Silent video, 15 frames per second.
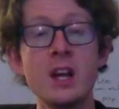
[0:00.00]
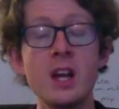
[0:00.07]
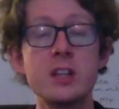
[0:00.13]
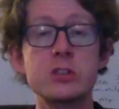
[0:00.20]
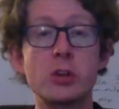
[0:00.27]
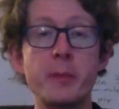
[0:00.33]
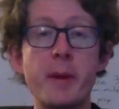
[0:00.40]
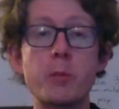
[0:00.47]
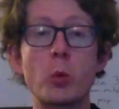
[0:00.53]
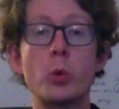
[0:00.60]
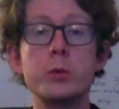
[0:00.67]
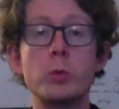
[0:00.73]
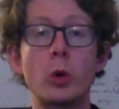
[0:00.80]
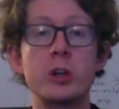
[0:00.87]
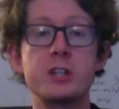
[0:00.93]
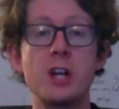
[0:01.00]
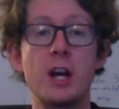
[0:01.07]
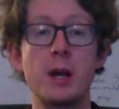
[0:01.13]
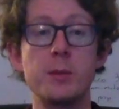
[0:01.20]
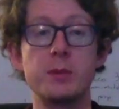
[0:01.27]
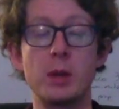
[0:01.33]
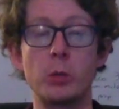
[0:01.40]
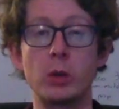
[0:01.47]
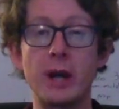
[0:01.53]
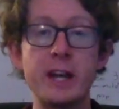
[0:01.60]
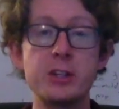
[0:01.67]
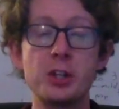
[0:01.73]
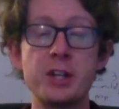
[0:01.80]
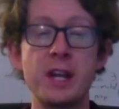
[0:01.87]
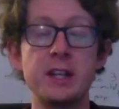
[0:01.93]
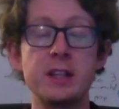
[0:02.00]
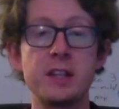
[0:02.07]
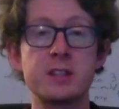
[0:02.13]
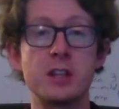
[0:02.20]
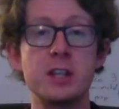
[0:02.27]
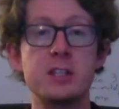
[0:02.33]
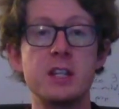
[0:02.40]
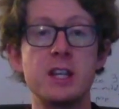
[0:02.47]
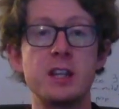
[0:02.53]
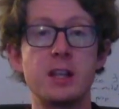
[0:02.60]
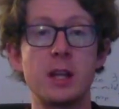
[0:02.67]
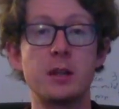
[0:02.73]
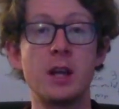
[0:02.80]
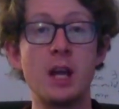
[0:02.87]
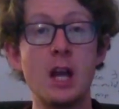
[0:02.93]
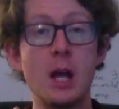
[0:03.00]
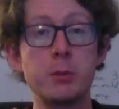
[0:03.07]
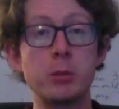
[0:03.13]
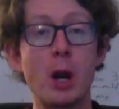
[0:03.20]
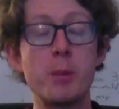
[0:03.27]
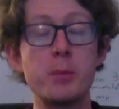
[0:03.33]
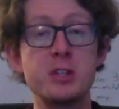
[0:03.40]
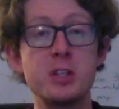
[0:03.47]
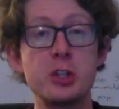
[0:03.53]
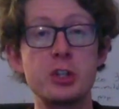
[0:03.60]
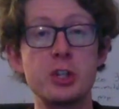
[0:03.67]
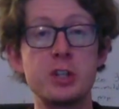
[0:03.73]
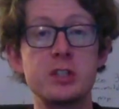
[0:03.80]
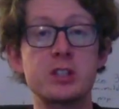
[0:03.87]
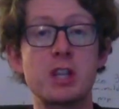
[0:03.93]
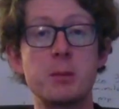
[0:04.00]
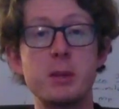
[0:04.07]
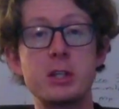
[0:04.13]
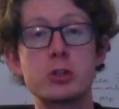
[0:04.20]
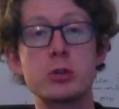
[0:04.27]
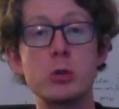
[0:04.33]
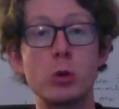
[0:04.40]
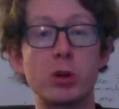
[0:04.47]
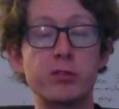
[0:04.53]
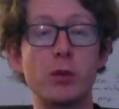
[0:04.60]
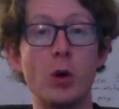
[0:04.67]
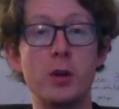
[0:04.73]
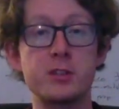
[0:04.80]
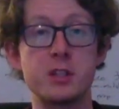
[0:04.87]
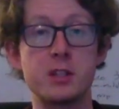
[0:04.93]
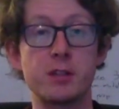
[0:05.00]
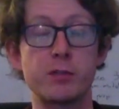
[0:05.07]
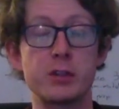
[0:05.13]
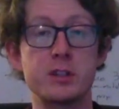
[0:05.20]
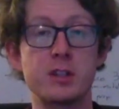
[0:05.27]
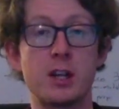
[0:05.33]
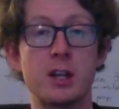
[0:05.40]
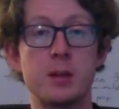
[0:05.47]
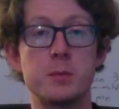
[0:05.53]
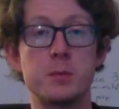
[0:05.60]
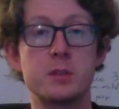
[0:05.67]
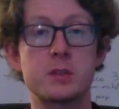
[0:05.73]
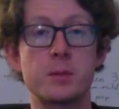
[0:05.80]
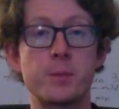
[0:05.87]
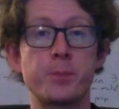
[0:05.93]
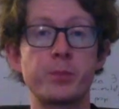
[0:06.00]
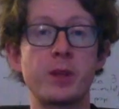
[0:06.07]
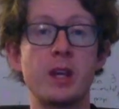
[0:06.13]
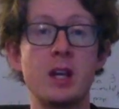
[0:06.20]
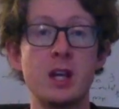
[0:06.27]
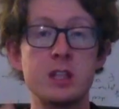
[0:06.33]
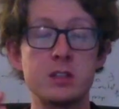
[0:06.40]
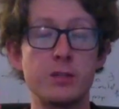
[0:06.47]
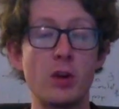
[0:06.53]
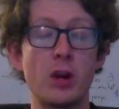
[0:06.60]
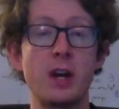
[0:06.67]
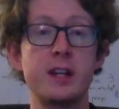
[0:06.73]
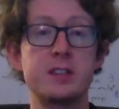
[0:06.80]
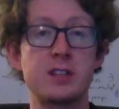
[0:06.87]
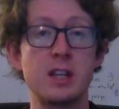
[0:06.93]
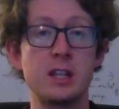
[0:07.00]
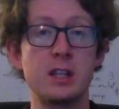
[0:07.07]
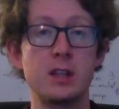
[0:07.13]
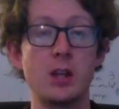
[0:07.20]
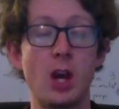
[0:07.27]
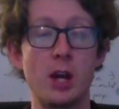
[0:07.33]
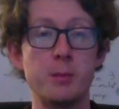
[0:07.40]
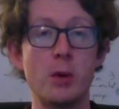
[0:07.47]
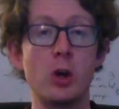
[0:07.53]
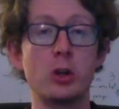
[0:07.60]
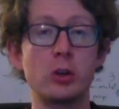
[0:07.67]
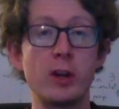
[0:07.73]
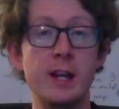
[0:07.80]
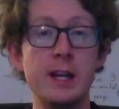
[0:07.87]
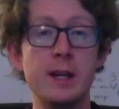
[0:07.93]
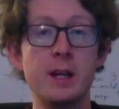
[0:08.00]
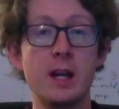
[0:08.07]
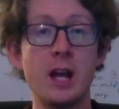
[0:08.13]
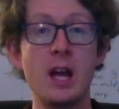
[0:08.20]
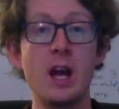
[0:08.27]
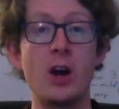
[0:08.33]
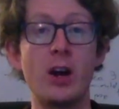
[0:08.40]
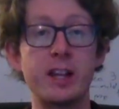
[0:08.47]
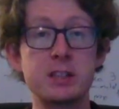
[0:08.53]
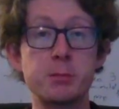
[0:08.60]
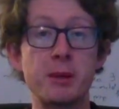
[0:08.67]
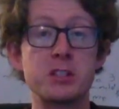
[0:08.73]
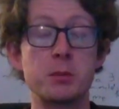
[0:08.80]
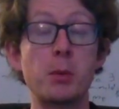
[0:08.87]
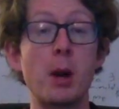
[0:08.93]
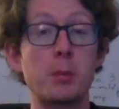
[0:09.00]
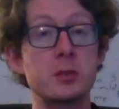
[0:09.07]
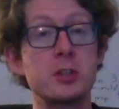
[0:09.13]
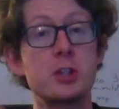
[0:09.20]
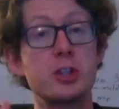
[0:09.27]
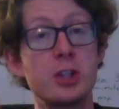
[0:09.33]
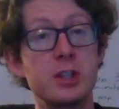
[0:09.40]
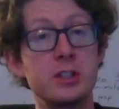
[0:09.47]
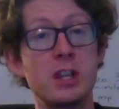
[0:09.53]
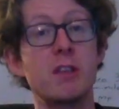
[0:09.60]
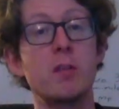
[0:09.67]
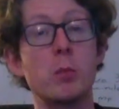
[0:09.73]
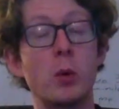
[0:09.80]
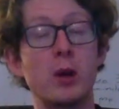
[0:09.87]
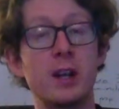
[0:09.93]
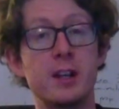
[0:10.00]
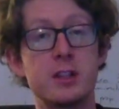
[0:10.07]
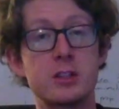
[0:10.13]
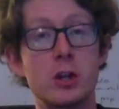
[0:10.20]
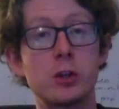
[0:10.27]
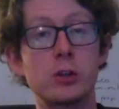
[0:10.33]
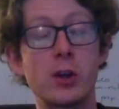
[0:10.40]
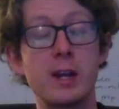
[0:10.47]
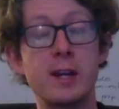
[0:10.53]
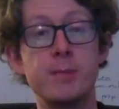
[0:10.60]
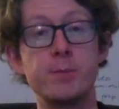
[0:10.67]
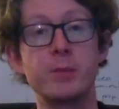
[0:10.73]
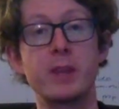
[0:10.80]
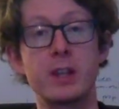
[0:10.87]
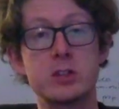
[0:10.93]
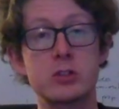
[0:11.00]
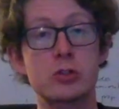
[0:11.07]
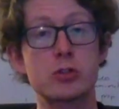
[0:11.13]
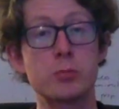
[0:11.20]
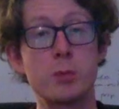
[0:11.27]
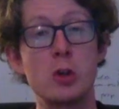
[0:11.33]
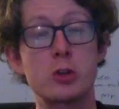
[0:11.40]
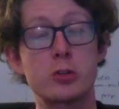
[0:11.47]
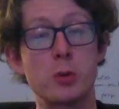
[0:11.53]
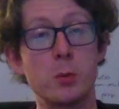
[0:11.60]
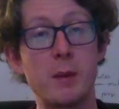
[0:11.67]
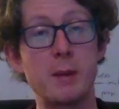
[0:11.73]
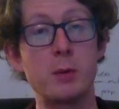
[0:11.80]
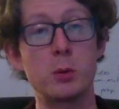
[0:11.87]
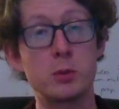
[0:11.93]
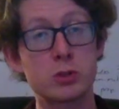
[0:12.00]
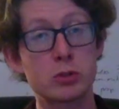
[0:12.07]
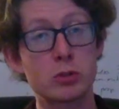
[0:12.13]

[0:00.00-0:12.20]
So remember one more time that we're entertaining this idea that propositions can be true or false at different times. So if I say I'm hungry, I express a proposition, David Boylan is hungry, it's true, maybe it was